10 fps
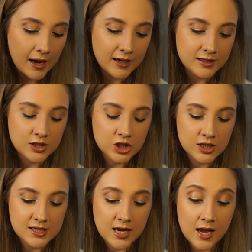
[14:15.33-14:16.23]
and it's
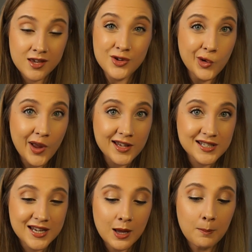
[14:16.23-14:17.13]
just a, you
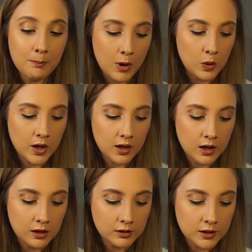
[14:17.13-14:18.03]
guessed it, mocha
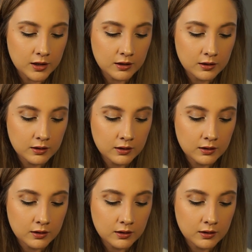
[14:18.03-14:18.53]
color.